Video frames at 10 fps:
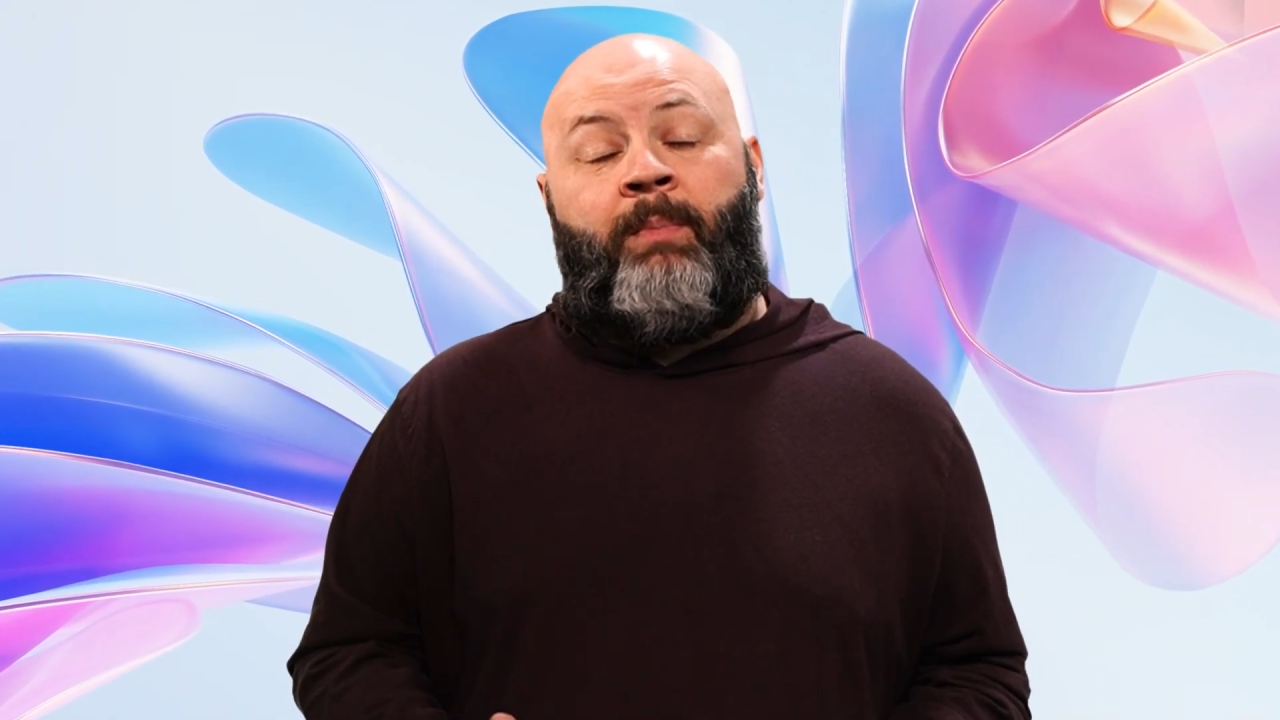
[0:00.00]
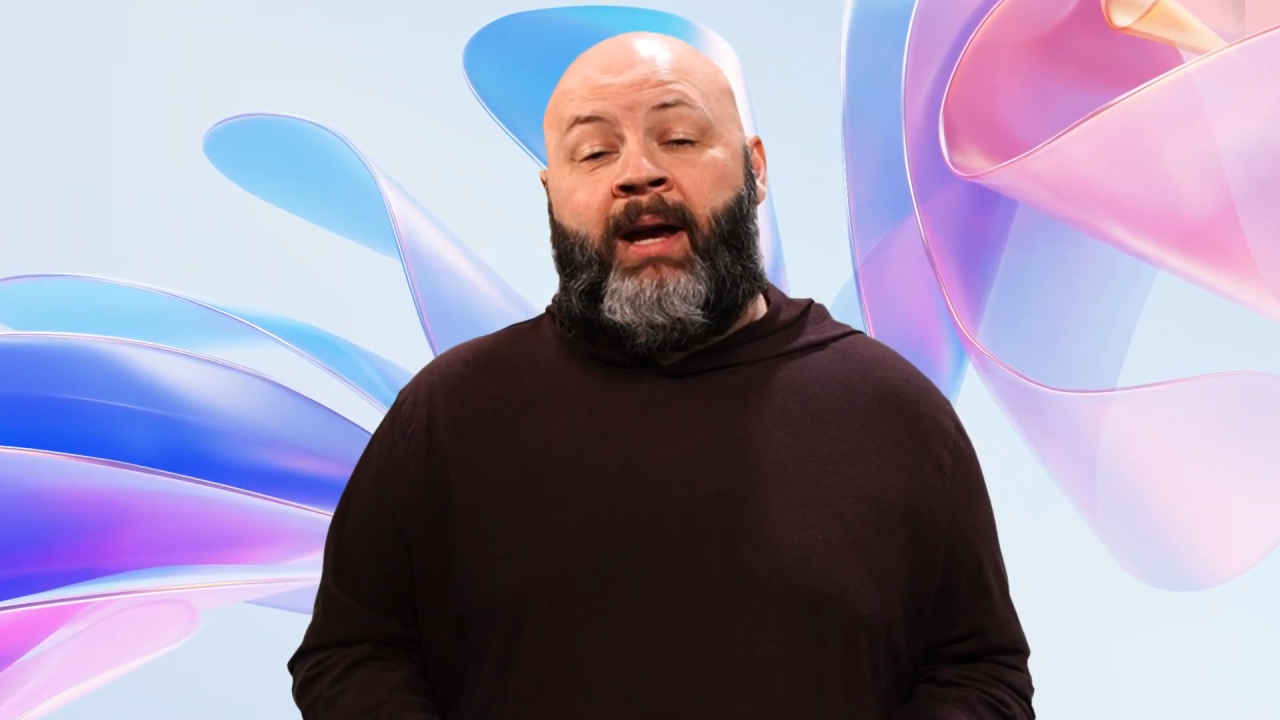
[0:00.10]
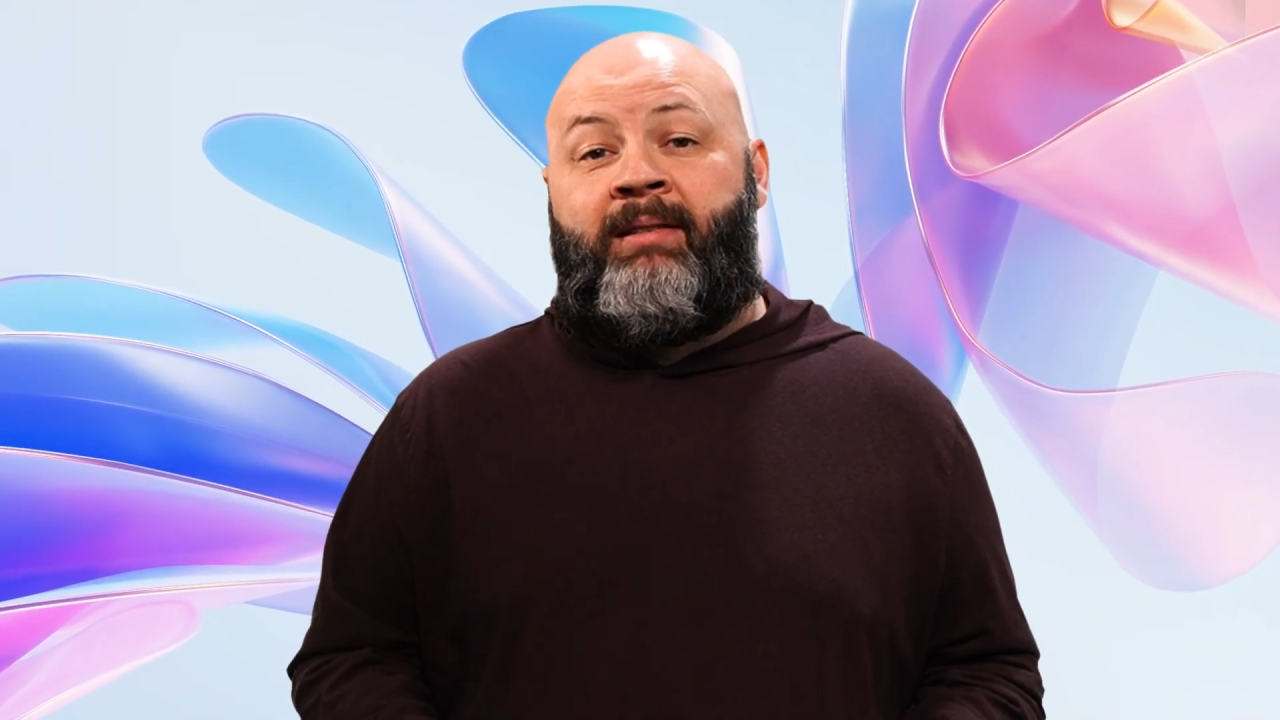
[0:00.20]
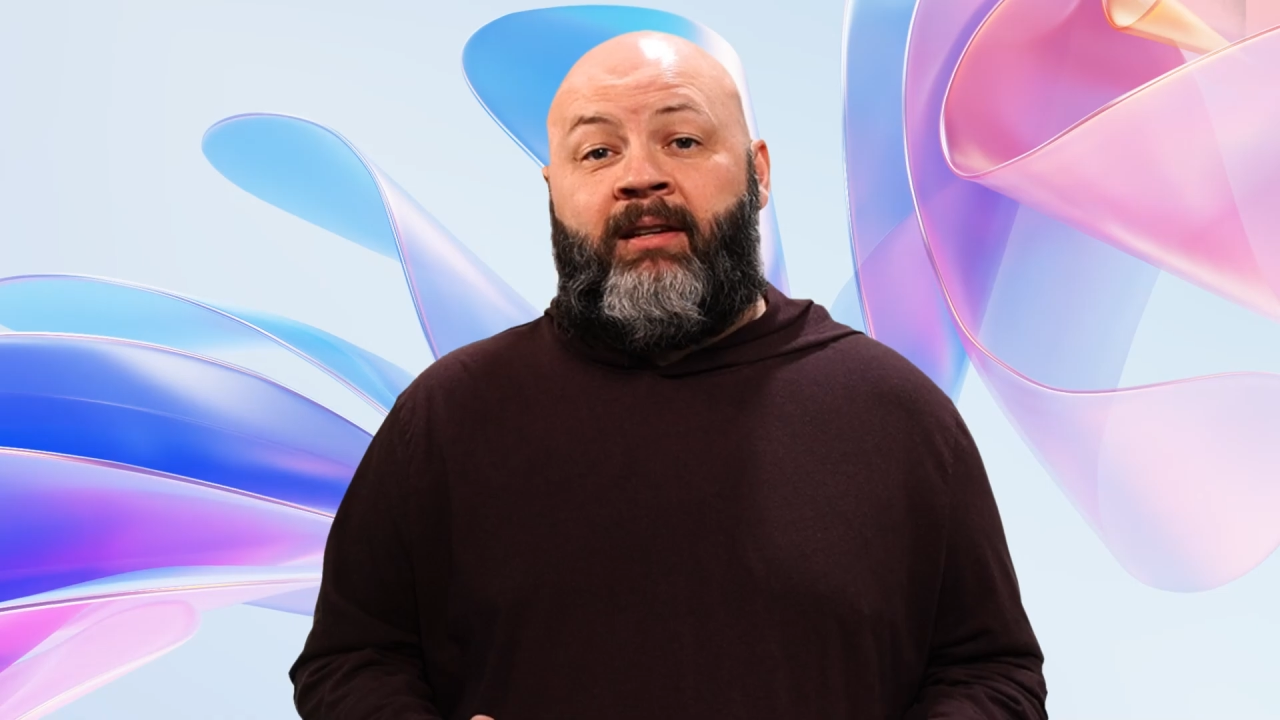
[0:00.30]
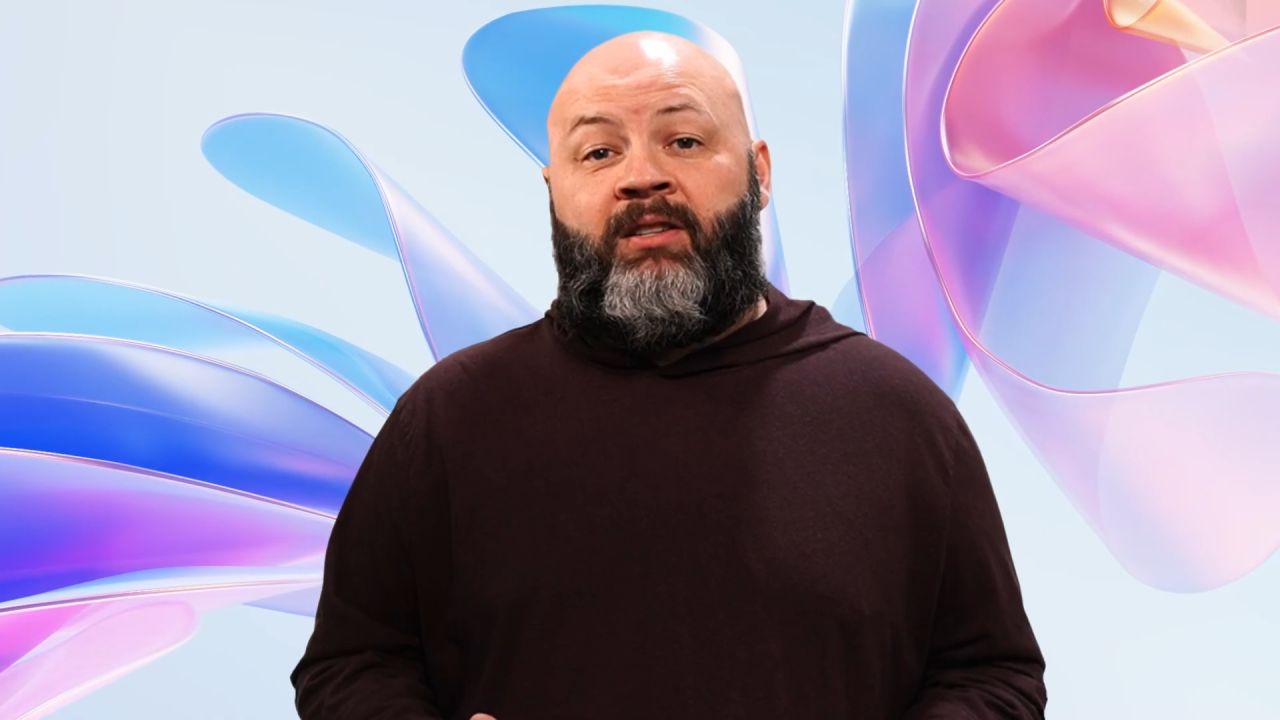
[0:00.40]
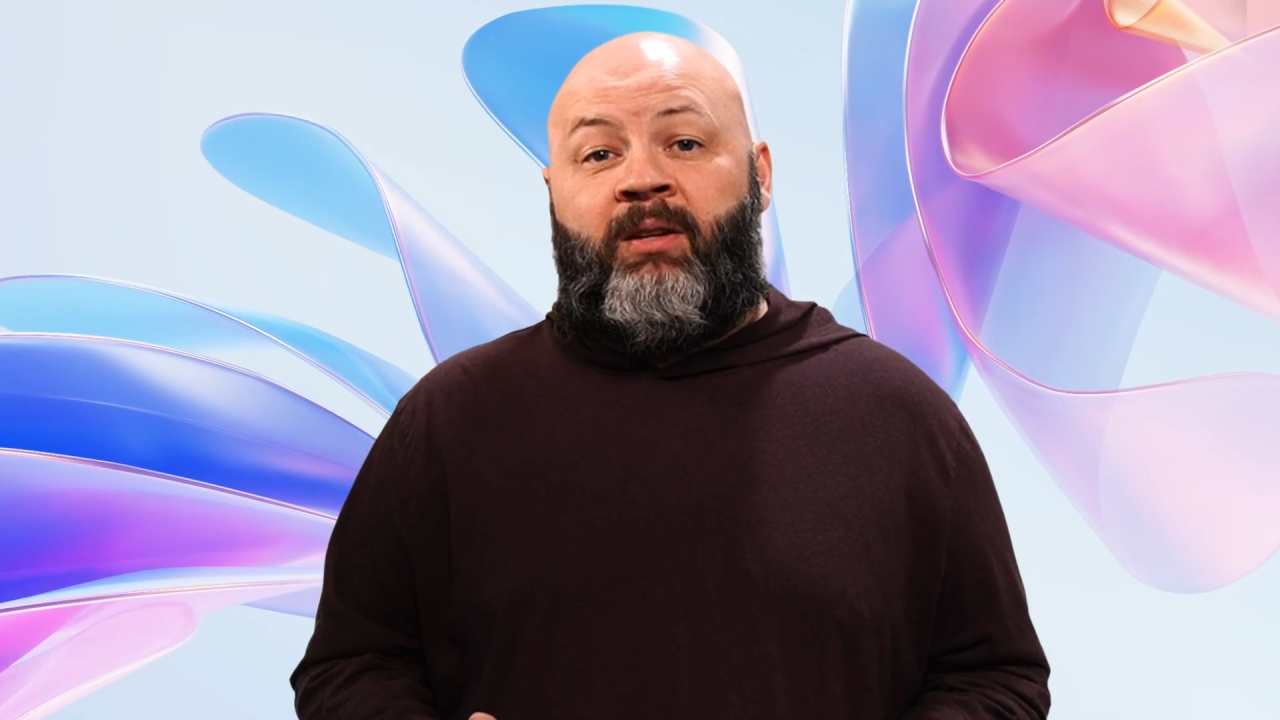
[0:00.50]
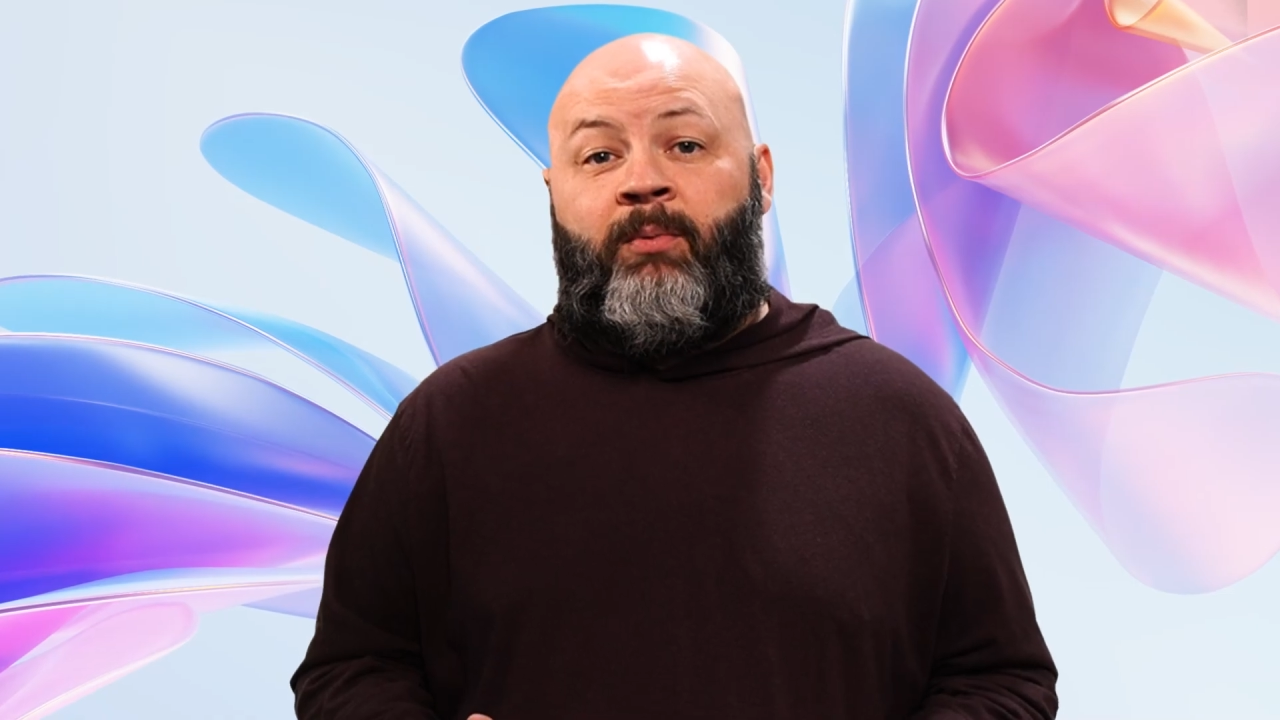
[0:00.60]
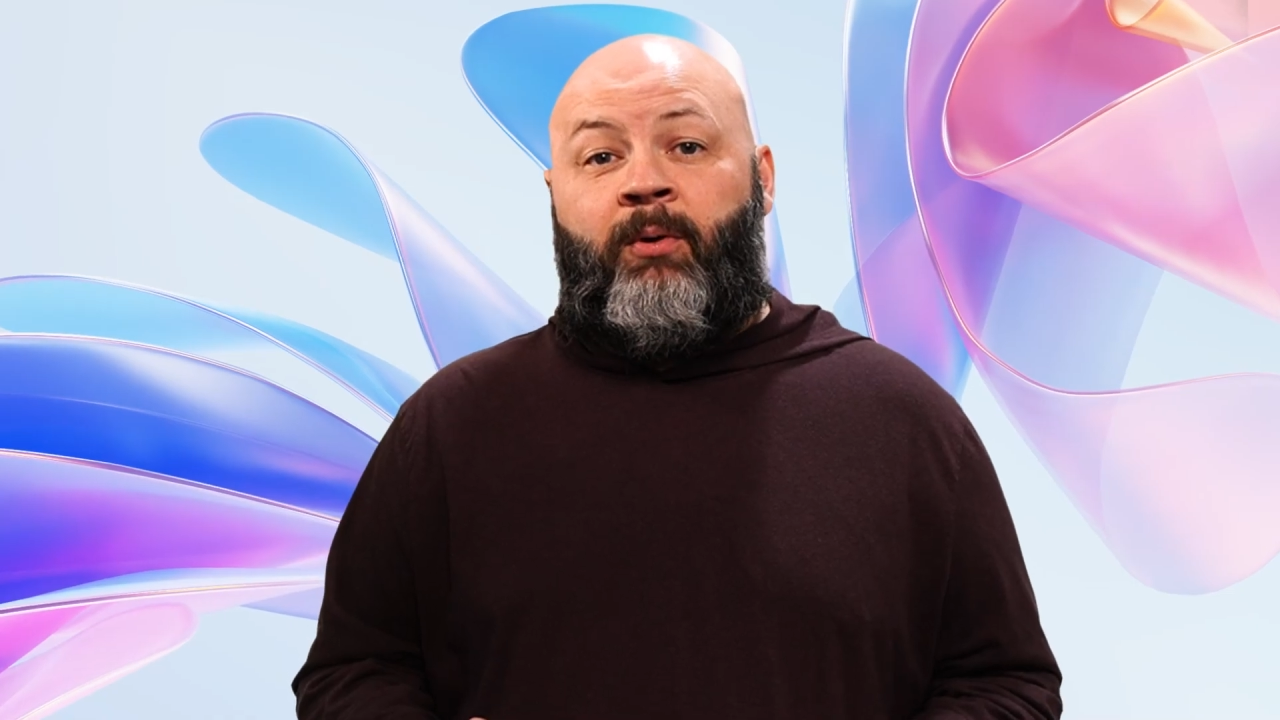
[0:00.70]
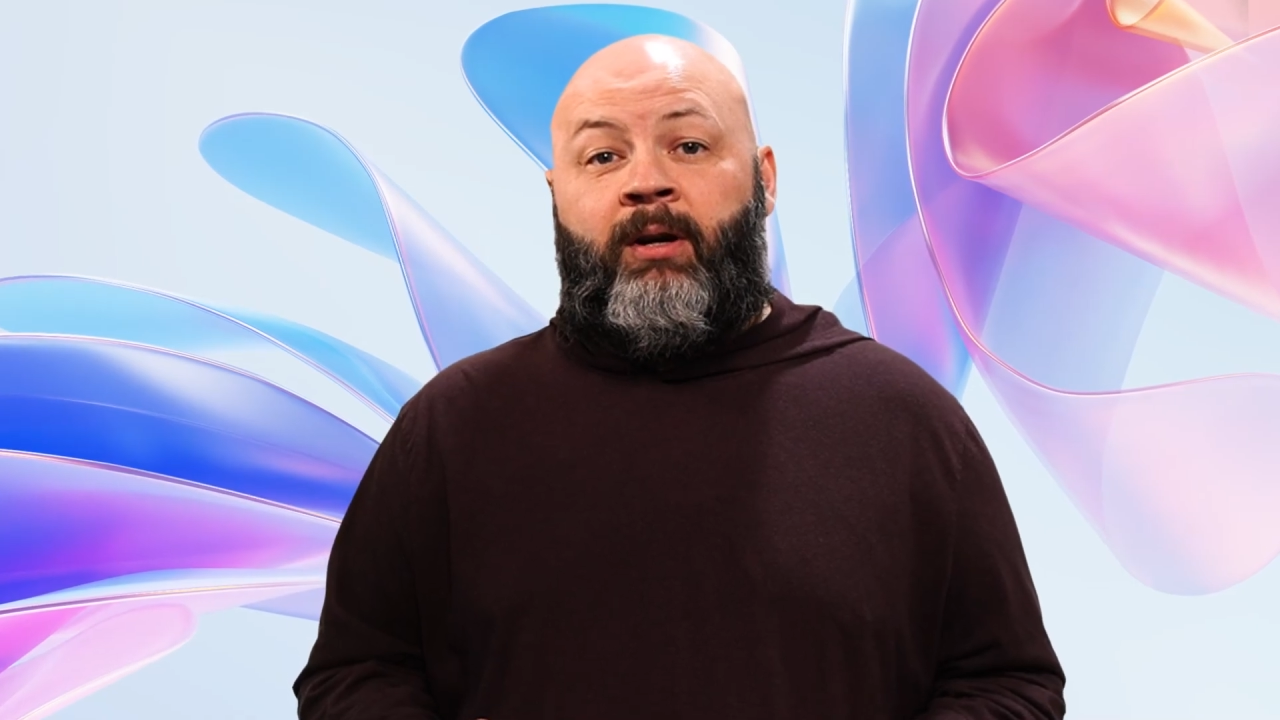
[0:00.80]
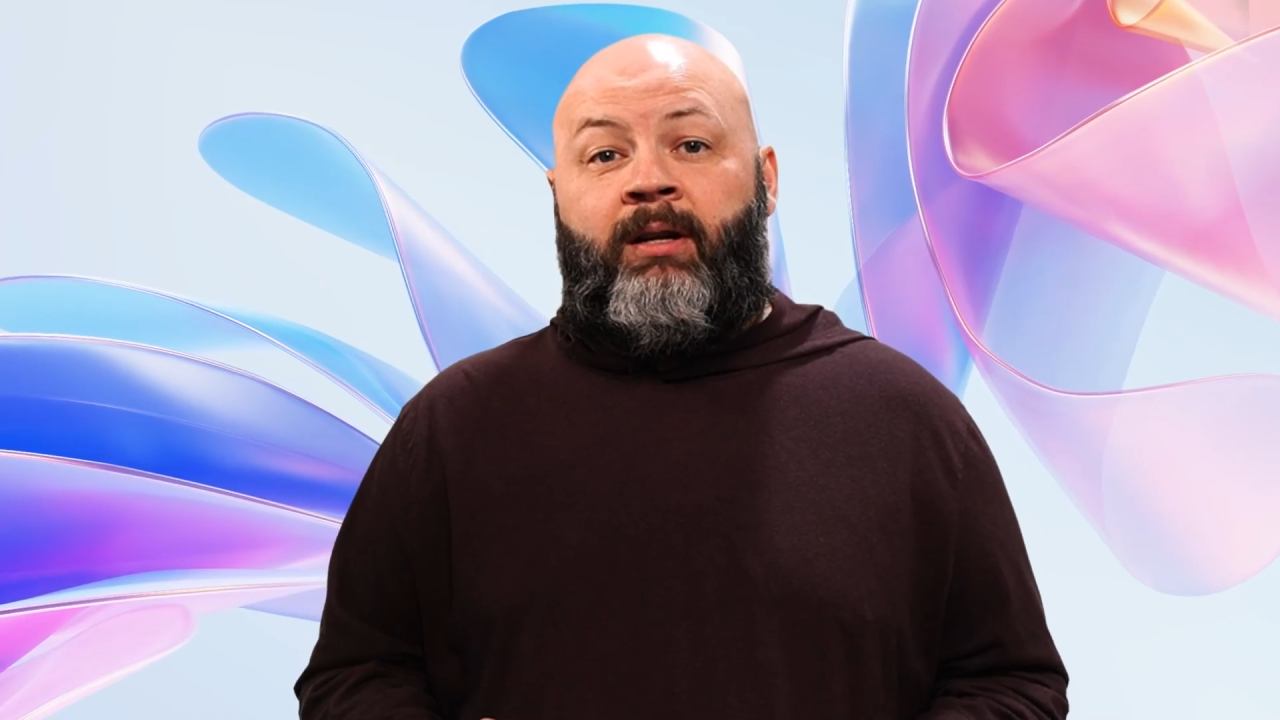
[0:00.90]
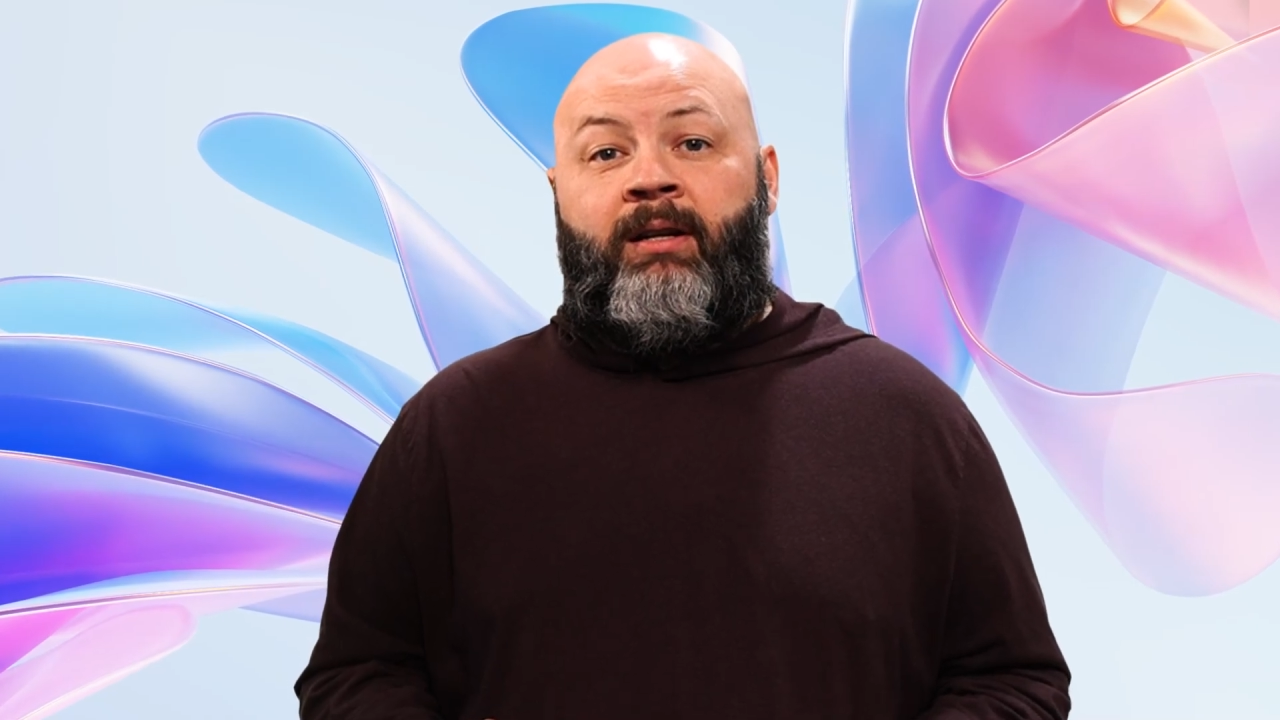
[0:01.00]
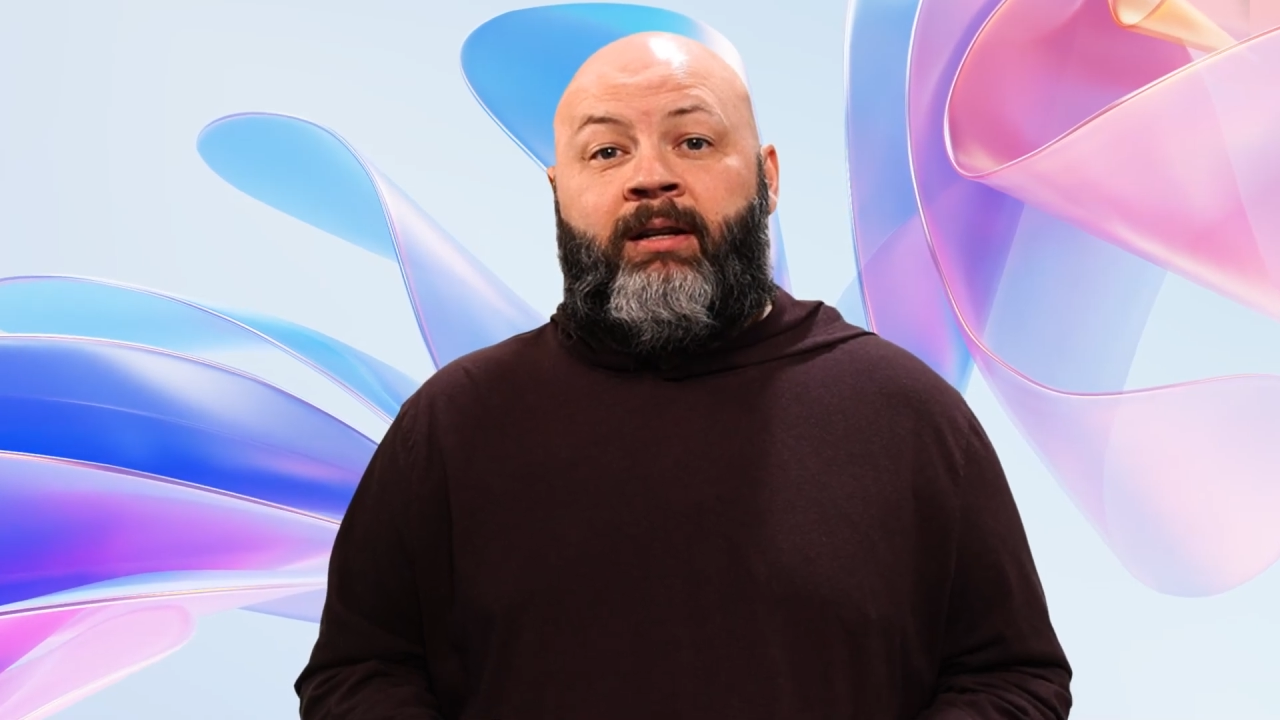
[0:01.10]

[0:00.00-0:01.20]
Basic support.